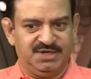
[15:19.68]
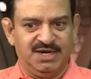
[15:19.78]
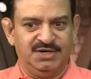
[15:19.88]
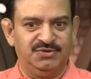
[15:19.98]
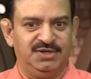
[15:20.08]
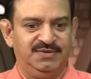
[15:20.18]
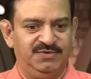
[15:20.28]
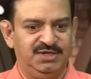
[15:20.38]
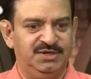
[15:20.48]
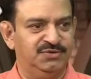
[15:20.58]
control and
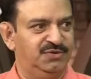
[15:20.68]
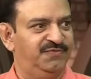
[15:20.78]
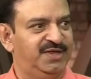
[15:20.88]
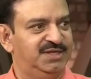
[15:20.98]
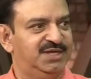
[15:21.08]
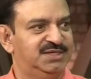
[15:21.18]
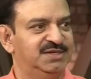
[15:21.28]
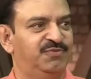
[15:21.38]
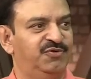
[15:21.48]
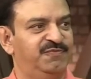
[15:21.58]
we need to know whether there is
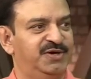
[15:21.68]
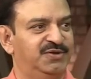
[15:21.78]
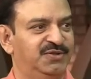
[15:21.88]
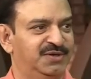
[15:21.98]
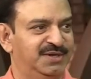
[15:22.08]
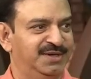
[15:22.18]
improvement or not.